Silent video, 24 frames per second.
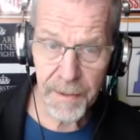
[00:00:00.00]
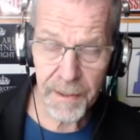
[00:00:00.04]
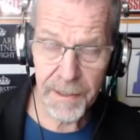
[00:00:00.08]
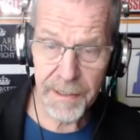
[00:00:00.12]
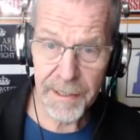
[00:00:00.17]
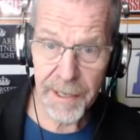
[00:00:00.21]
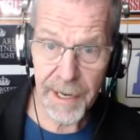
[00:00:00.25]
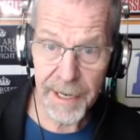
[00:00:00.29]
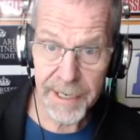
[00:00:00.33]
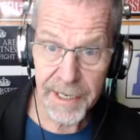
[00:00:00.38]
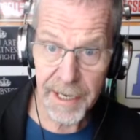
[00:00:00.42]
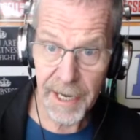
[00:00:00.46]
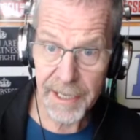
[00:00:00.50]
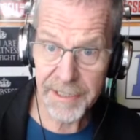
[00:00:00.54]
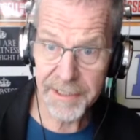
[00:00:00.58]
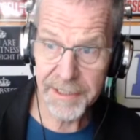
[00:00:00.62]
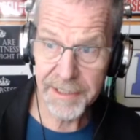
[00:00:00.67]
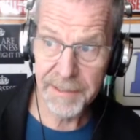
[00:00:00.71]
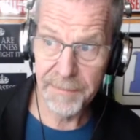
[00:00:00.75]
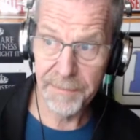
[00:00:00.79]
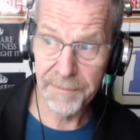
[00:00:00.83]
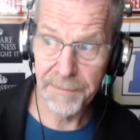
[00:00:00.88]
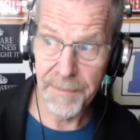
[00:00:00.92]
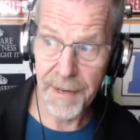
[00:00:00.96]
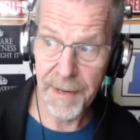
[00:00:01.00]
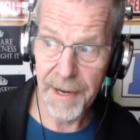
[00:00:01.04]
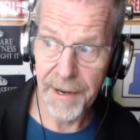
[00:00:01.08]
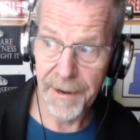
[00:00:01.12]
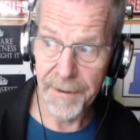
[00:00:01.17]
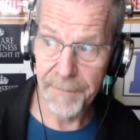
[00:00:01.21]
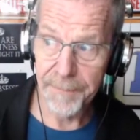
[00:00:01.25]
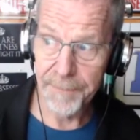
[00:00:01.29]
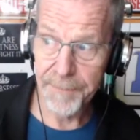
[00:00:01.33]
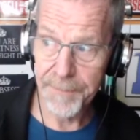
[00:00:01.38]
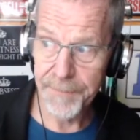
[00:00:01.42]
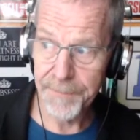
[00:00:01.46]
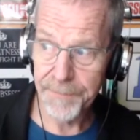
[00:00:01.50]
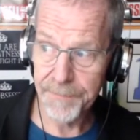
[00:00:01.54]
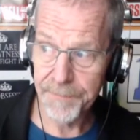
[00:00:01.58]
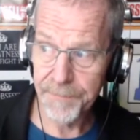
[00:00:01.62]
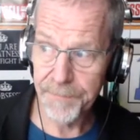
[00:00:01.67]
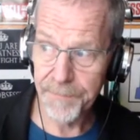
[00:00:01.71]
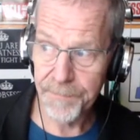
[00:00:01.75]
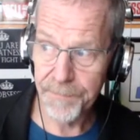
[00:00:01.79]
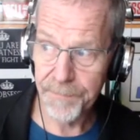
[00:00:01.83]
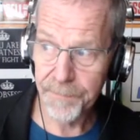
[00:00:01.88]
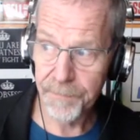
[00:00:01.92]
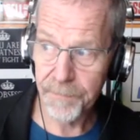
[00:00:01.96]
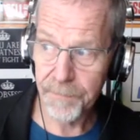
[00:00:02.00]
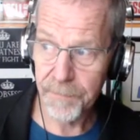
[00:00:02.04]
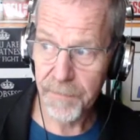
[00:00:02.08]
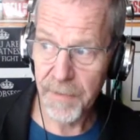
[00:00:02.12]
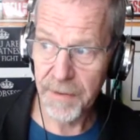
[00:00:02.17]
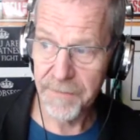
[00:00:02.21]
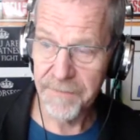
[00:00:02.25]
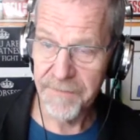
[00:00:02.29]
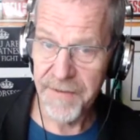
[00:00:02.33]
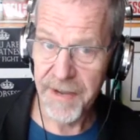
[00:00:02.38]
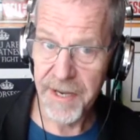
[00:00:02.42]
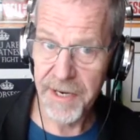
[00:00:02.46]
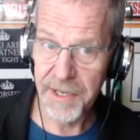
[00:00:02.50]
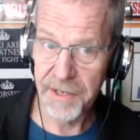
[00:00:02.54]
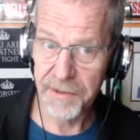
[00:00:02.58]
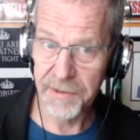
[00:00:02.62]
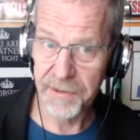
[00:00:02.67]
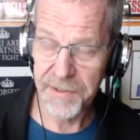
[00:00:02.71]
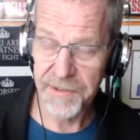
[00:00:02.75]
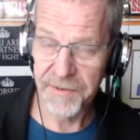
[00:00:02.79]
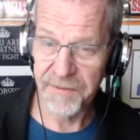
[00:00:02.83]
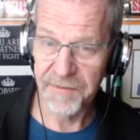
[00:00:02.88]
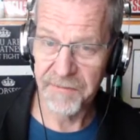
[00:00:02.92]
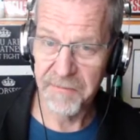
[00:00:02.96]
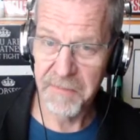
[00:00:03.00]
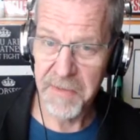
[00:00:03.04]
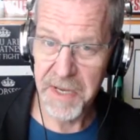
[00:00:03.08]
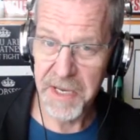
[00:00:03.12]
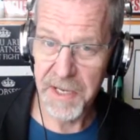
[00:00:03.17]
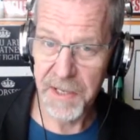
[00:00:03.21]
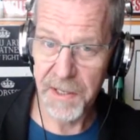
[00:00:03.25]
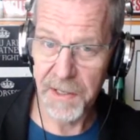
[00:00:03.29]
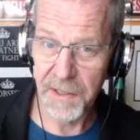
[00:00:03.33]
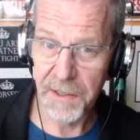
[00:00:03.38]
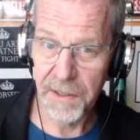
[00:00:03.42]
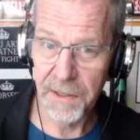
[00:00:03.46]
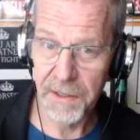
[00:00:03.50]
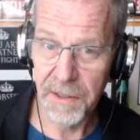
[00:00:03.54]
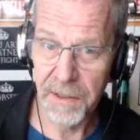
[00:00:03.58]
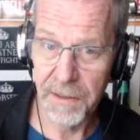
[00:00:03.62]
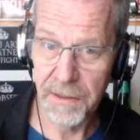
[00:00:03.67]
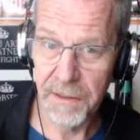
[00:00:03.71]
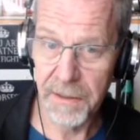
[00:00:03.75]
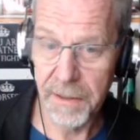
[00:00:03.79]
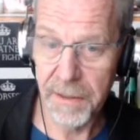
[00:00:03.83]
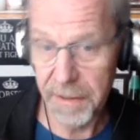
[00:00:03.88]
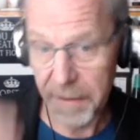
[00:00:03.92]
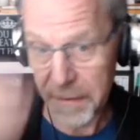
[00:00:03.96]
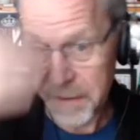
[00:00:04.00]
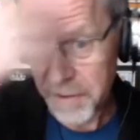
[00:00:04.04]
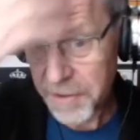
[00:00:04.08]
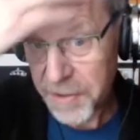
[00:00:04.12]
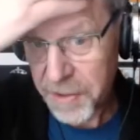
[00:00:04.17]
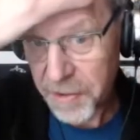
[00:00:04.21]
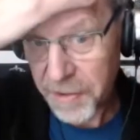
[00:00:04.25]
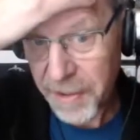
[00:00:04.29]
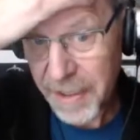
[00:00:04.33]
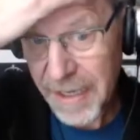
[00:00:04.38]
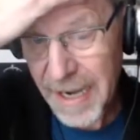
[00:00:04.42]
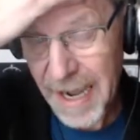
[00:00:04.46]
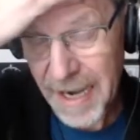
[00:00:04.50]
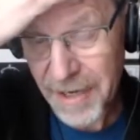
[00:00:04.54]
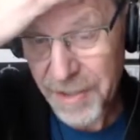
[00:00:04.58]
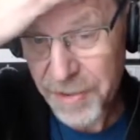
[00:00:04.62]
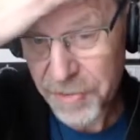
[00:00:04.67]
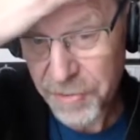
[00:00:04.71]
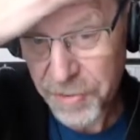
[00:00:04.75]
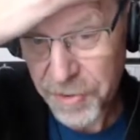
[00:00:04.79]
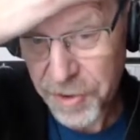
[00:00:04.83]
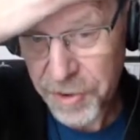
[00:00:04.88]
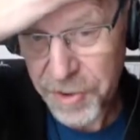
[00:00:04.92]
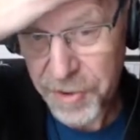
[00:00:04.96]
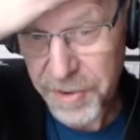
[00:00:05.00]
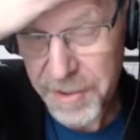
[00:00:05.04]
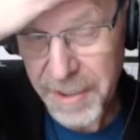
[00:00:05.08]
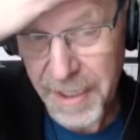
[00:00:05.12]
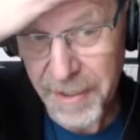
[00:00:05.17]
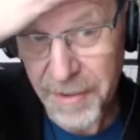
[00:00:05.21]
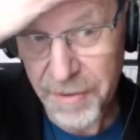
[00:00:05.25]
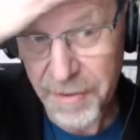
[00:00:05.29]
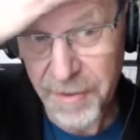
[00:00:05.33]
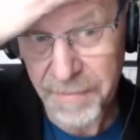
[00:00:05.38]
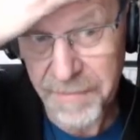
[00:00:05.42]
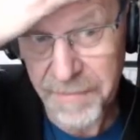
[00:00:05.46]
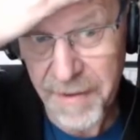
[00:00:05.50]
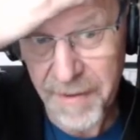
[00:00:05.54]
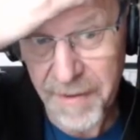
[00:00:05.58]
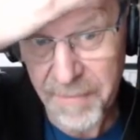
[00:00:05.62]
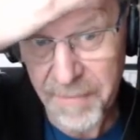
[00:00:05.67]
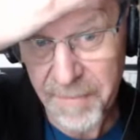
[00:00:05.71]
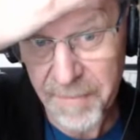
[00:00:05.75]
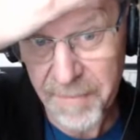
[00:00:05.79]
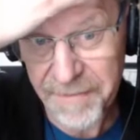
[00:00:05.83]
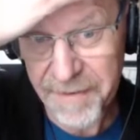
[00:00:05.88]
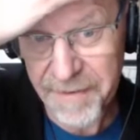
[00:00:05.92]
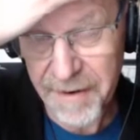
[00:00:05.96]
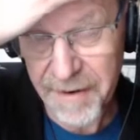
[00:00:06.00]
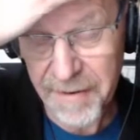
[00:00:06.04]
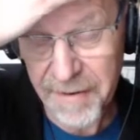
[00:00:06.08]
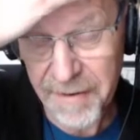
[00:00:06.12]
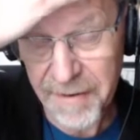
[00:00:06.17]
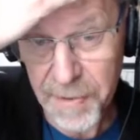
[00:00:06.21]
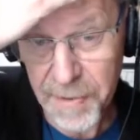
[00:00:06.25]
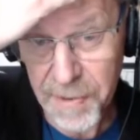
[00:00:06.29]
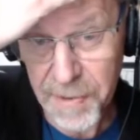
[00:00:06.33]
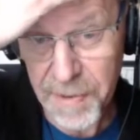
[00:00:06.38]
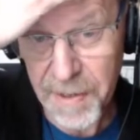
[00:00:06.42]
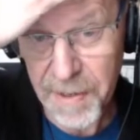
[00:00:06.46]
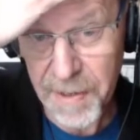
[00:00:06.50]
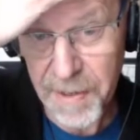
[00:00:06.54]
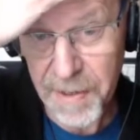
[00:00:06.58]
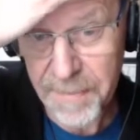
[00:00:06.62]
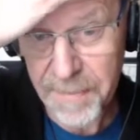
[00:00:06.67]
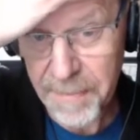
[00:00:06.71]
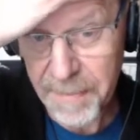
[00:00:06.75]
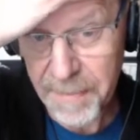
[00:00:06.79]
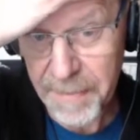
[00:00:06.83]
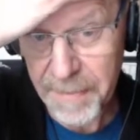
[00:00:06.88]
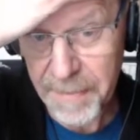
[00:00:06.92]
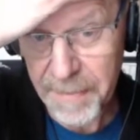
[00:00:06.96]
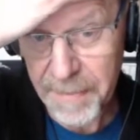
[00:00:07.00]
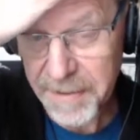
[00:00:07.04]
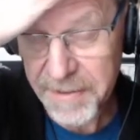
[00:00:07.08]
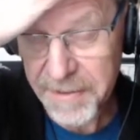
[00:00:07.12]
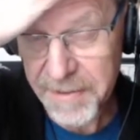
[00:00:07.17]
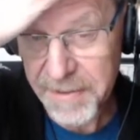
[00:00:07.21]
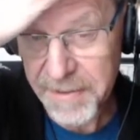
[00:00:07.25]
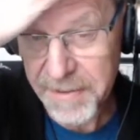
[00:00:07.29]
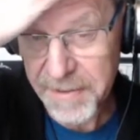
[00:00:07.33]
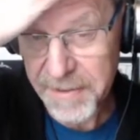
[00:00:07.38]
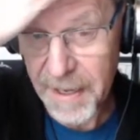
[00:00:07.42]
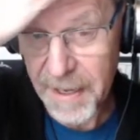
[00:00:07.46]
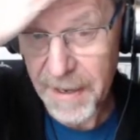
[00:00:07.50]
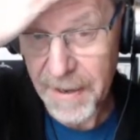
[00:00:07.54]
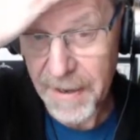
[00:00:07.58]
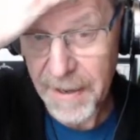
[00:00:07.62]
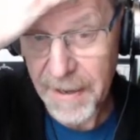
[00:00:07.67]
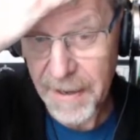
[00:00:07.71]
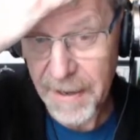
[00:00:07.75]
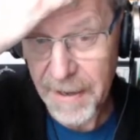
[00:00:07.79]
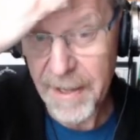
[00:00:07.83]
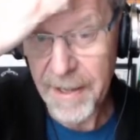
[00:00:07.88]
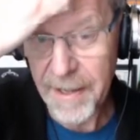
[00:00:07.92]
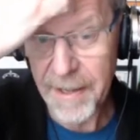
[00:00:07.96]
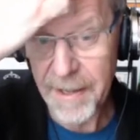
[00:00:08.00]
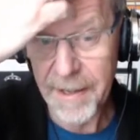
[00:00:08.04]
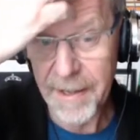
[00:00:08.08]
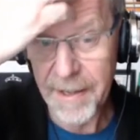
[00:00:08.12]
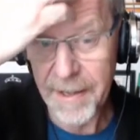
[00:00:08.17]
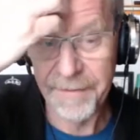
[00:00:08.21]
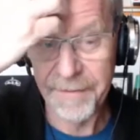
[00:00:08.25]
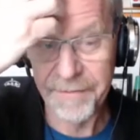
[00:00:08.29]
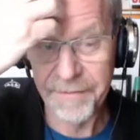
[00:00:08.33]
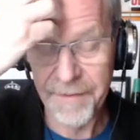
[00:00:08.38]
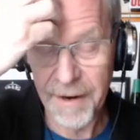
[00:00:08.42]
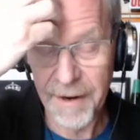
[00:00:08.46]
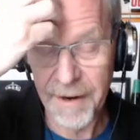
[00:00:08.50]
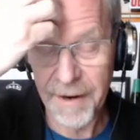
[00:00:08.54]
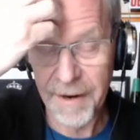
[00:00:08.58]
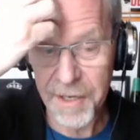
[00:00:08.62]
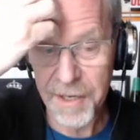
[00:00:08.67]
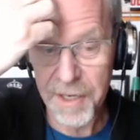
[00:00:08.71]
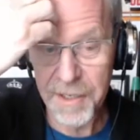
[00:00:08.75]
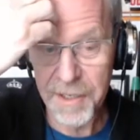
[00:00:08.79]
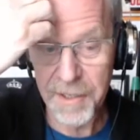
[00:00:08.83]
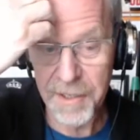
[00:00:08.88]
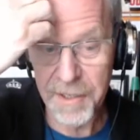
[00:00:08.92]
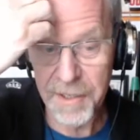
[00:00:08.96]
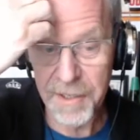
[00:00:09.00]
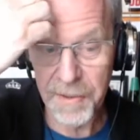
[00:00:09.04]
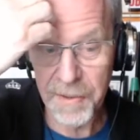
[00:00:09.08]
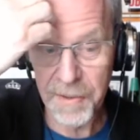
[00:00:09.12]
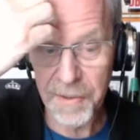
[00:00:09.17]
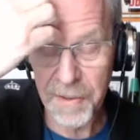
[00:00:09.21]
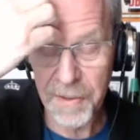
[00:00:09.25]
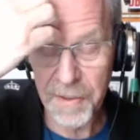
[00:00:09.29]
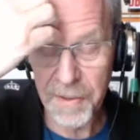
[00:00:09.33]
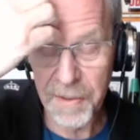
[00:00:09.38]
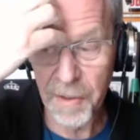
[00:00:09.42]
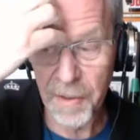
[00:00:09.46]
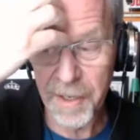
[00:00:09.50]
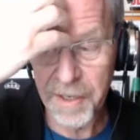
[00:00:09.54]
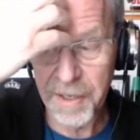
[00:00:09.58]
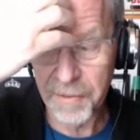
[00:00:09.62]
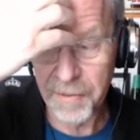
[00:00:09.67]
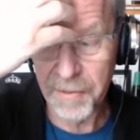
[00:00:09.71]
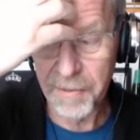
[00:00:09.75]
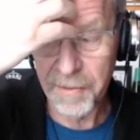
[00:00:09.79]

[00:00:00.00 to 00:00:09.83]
I got some videos of me during actual shoots. I don't know if you have my fairy program, but it's if I were you or anyone